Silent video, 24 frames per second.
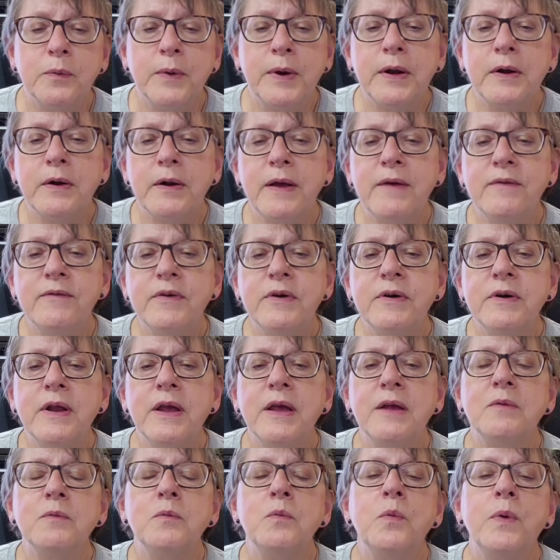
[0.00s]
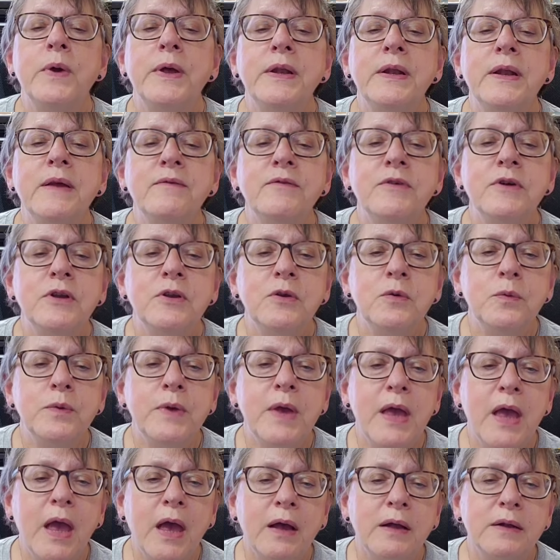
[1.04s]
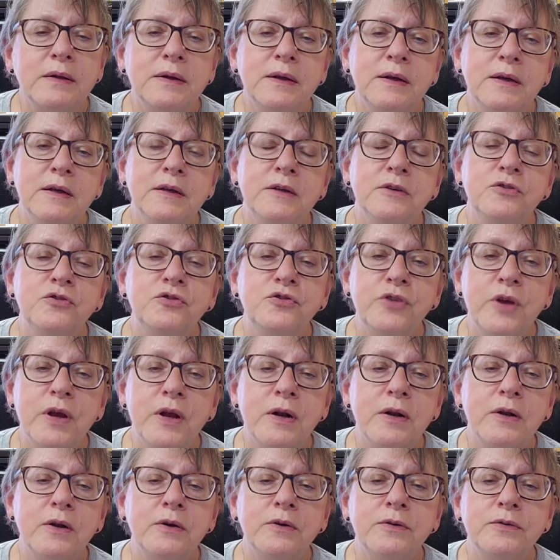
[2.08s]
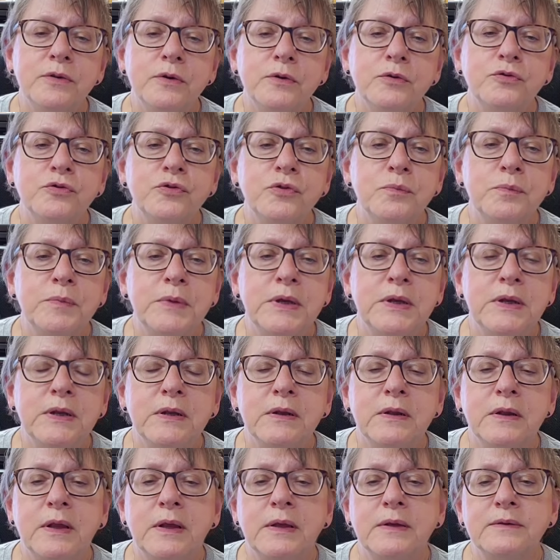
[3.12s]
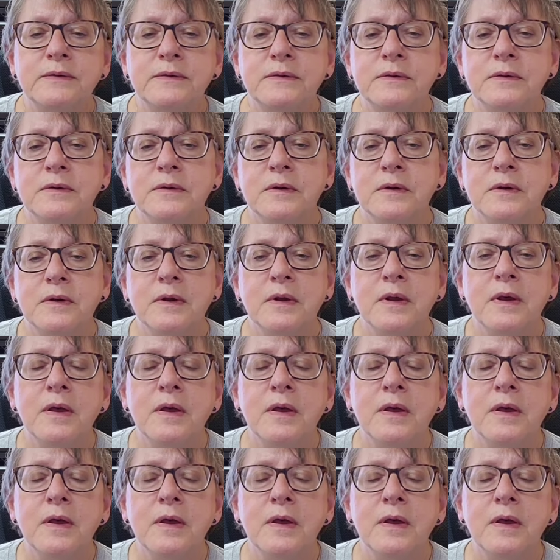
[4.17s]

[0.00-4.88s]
Wherever and whenever you can, share your social media links.